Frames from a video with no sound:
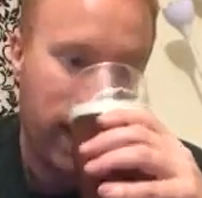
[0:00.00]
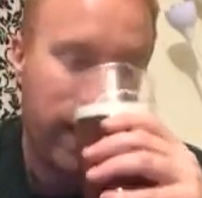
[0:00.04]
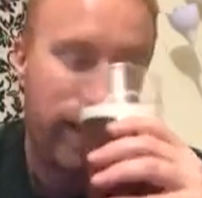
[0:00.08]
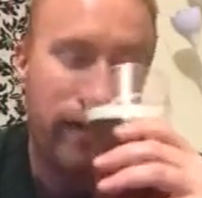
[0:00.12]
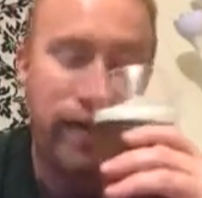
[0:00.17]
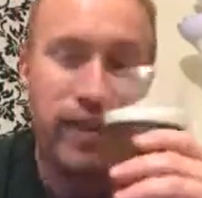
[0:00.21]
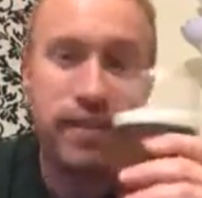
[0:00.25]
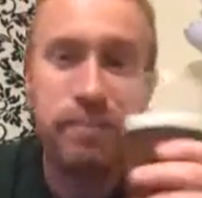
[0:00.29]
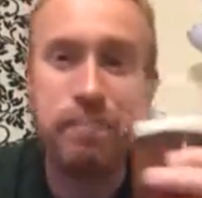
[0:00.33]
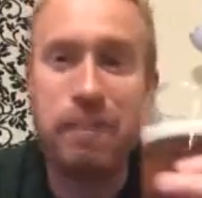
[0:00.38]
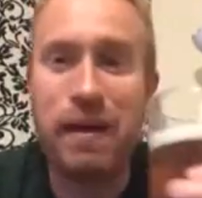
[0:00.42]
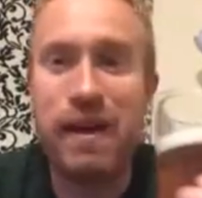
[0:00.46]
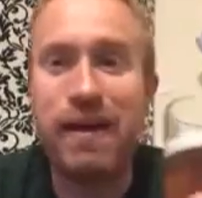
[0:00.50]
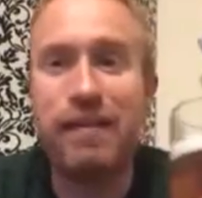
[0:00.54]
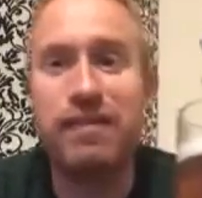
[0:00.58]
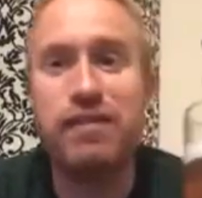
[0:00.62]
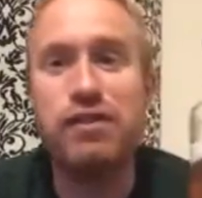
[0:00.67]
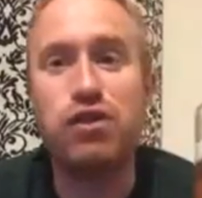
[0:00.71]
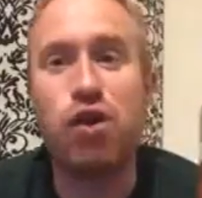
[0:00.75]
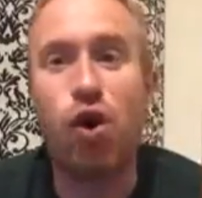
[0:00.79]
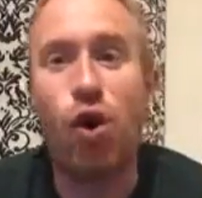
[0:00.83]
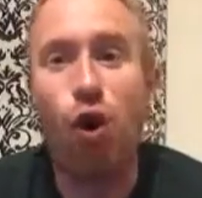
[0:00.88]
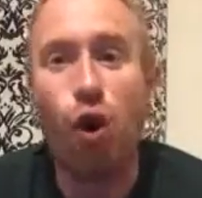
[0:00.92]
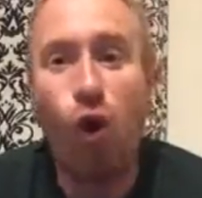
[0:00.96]
This beer
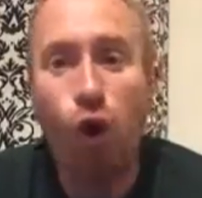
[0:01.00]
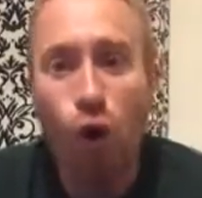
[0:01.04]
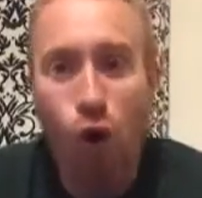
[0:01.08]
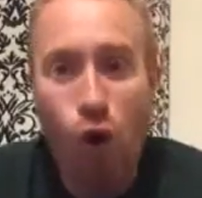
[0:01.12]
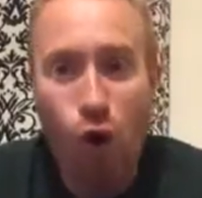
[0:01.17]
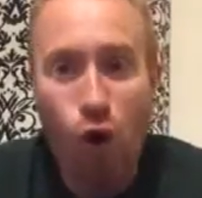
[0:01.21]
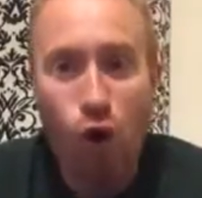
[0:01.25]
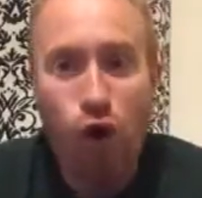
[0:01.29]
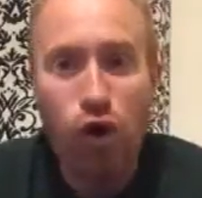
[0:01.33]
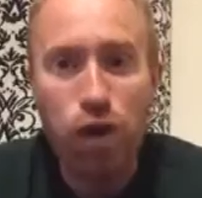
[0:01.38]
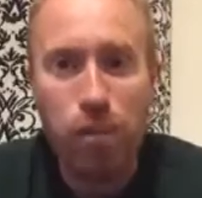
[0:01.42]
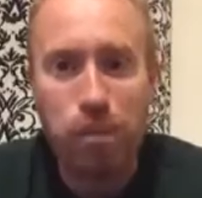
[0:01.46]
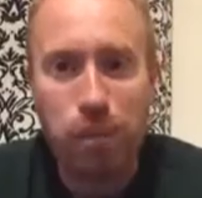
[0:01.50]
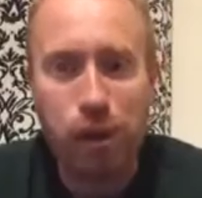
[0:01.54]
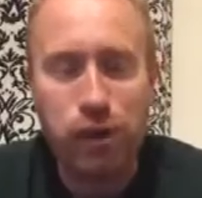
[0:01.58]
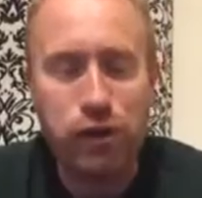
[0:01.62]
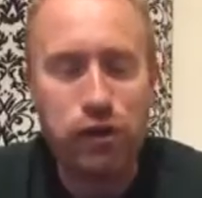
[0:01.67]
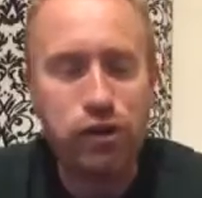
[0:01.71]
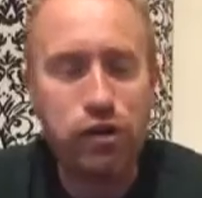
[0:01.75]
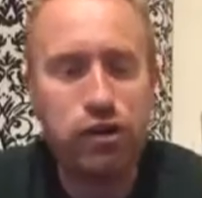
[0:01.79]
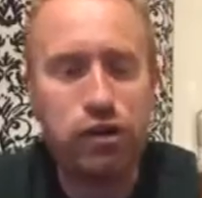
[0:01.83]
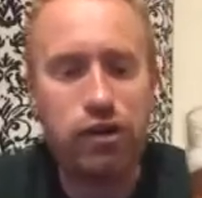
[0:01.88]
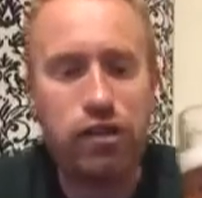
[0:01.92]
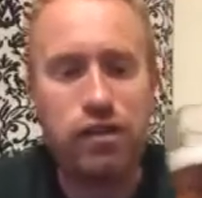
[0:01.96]
is all
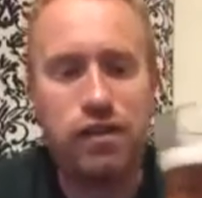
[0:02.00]
about